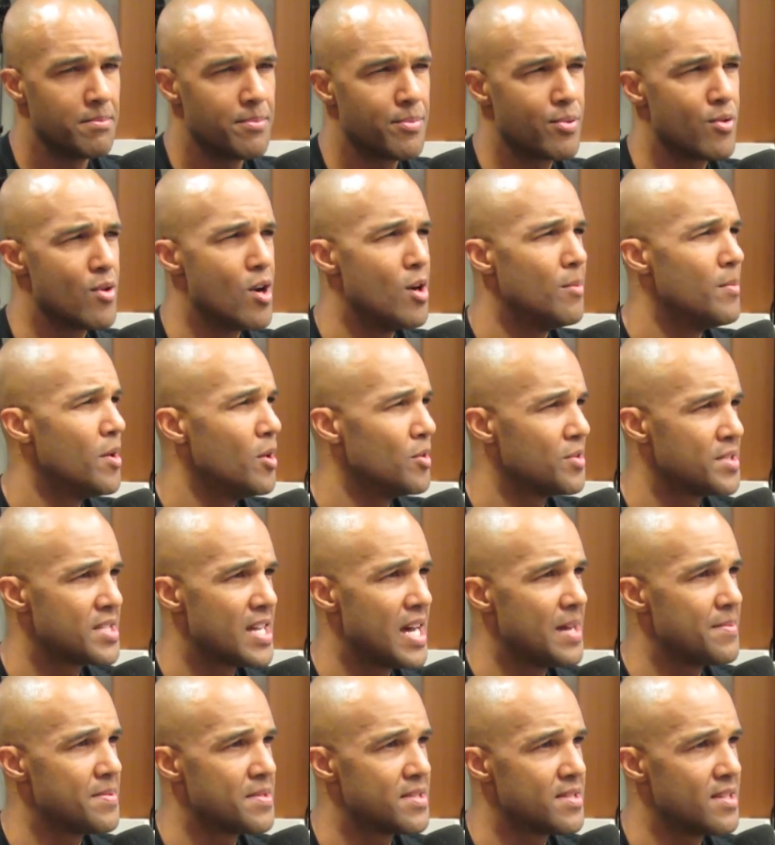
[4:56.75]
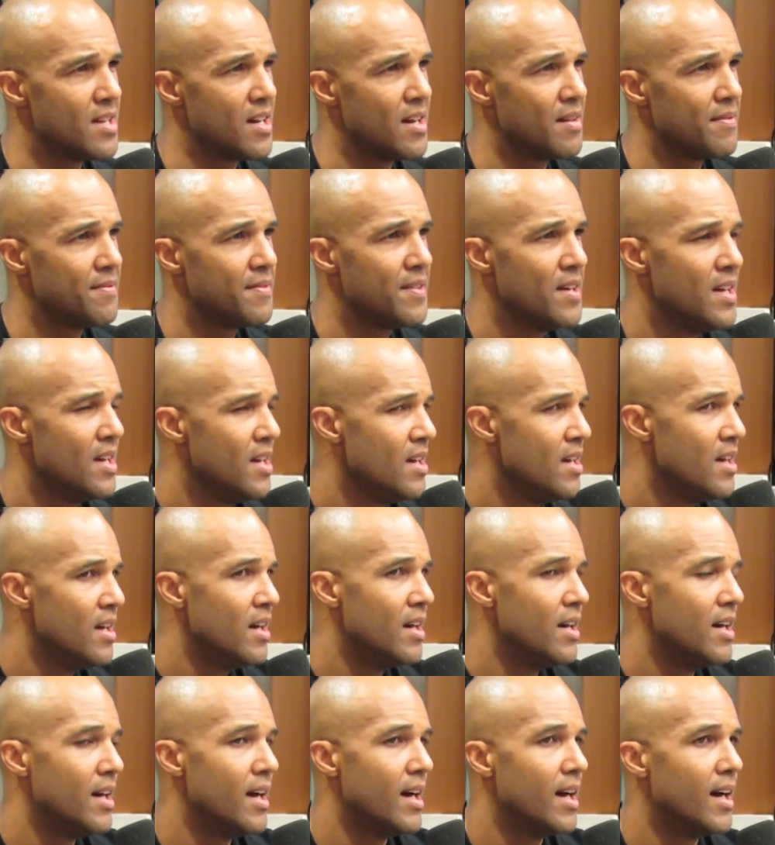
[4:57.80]
promo type stuff.
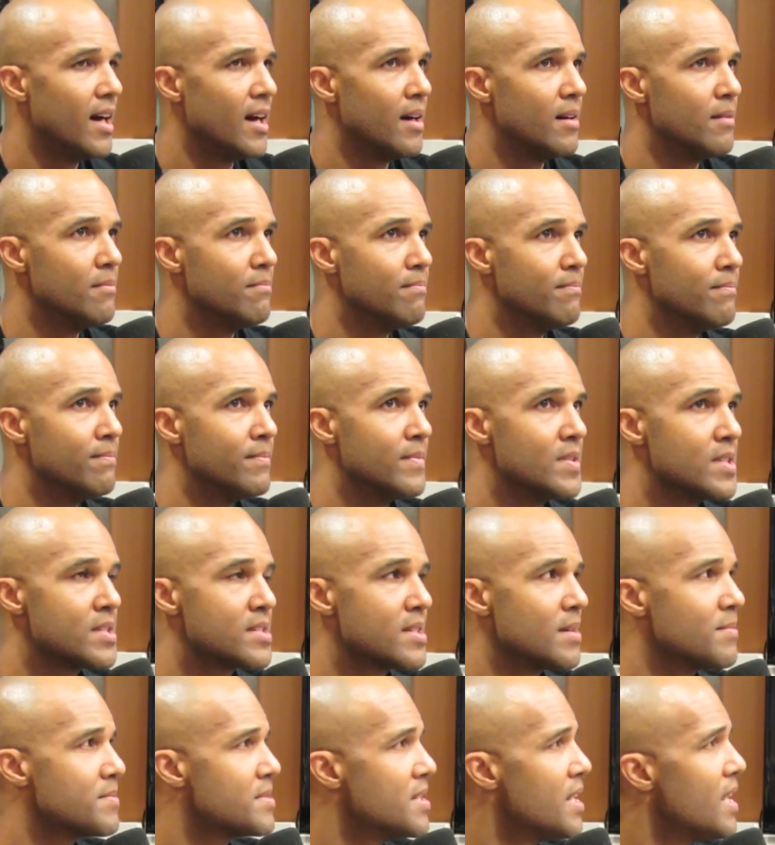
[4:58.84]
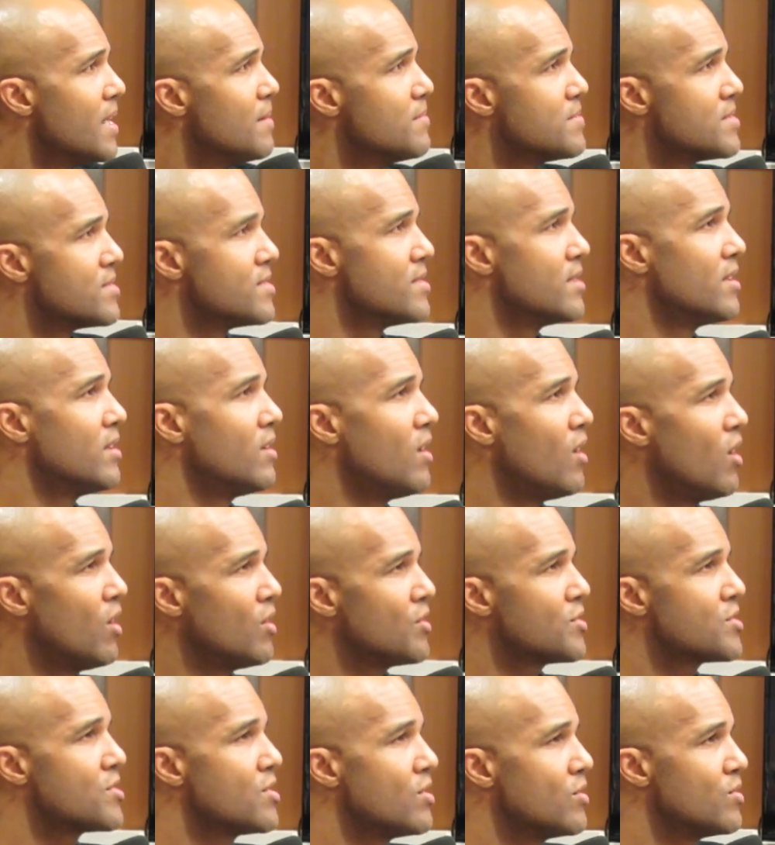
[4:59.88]
Sometimes they'll
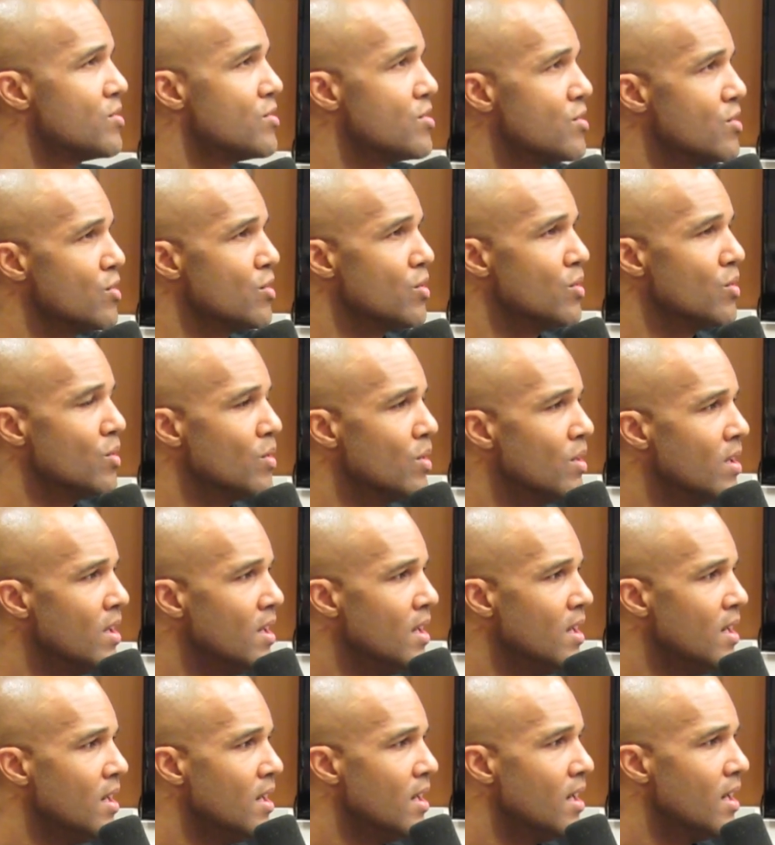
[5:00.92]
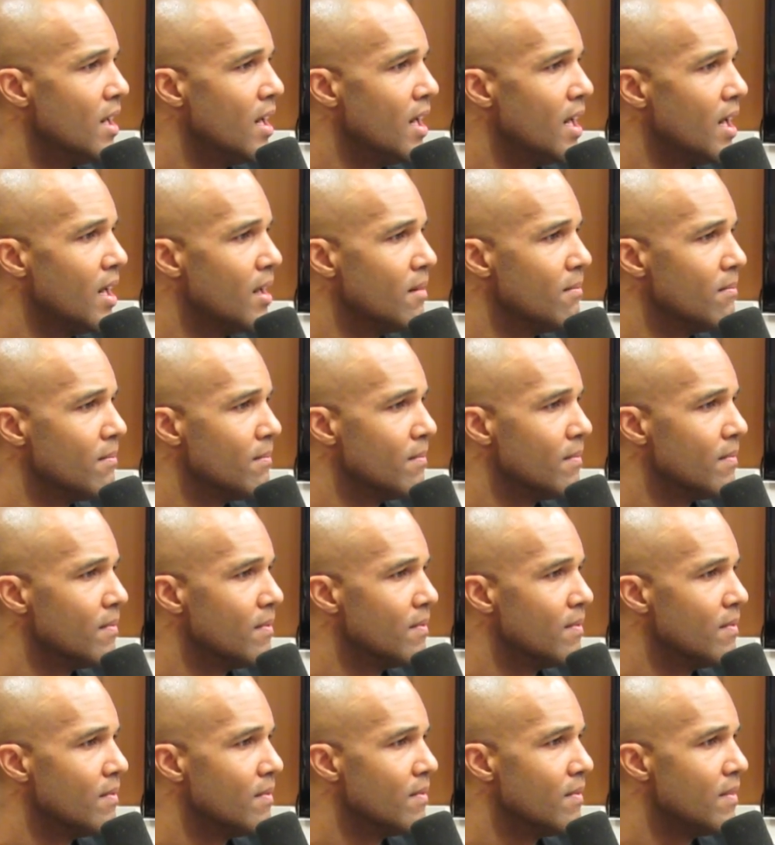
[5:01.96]
also do
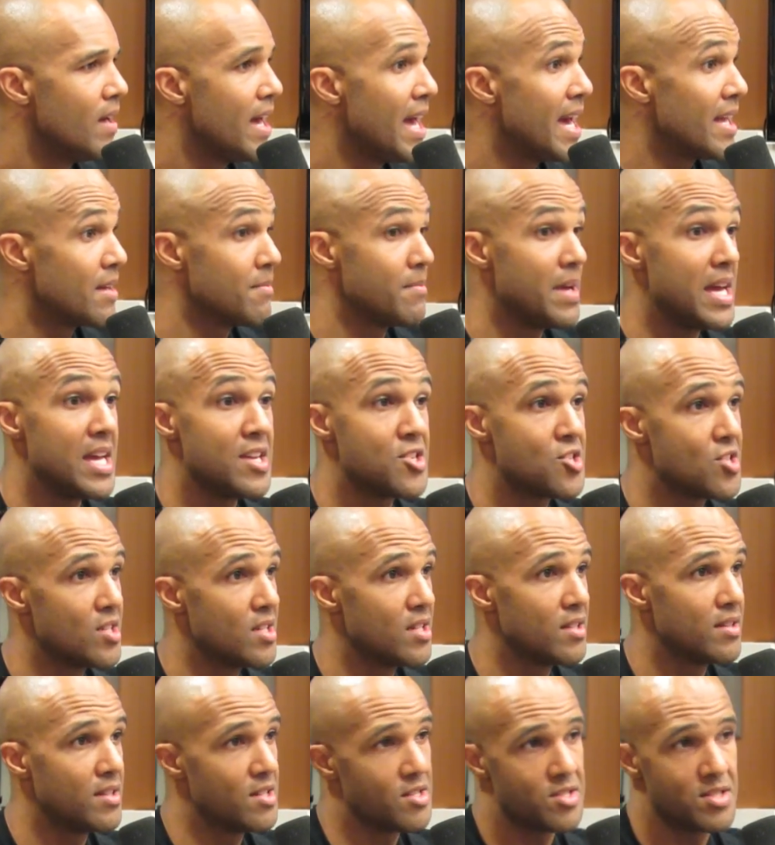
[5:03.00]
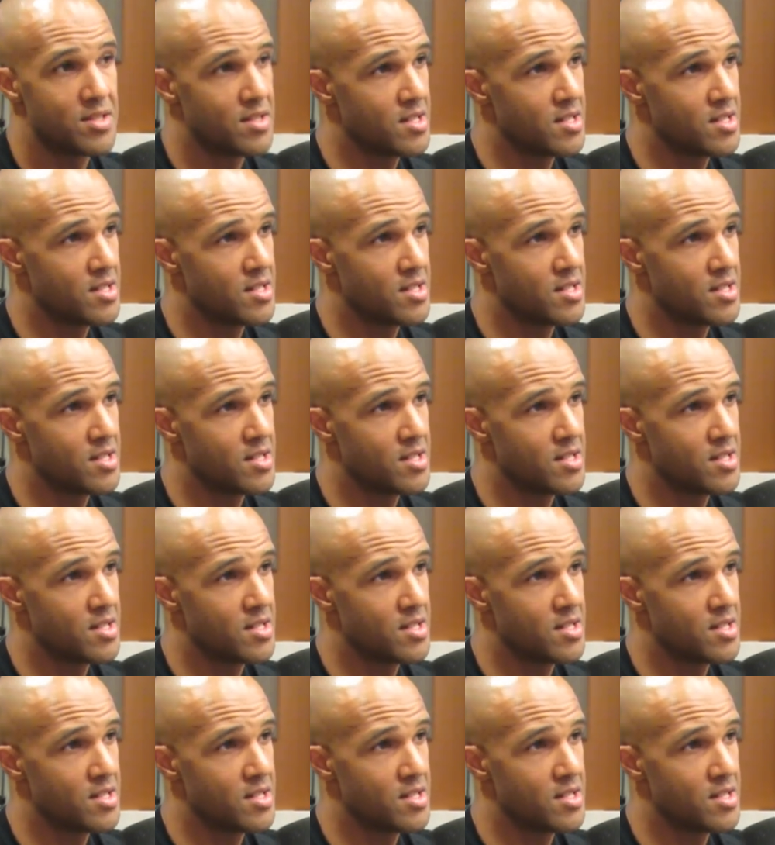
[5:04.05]
animation. There's